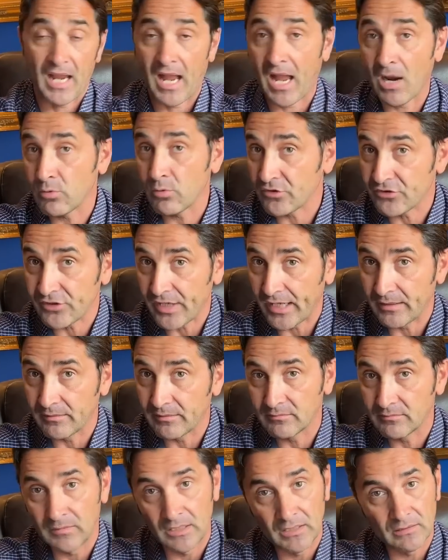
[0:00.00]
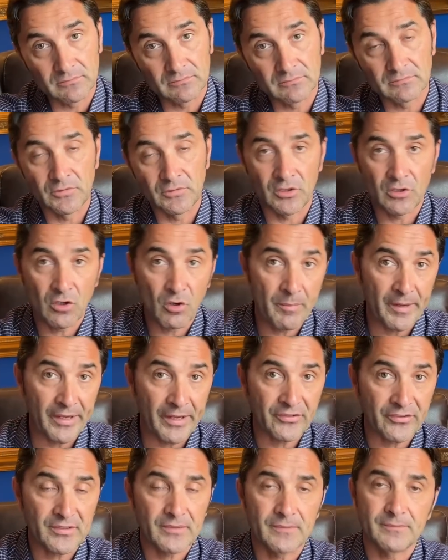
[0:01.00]
I would say, but you know
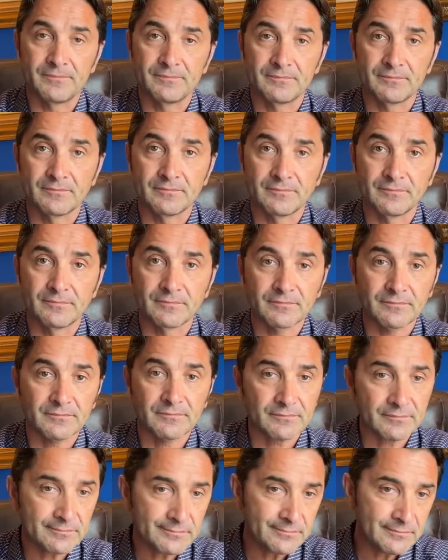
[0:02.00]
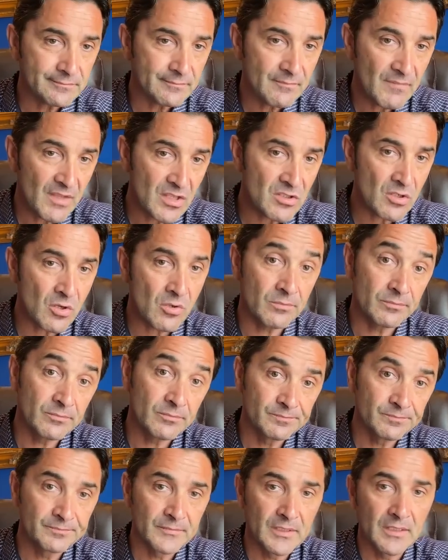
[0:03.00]
best. So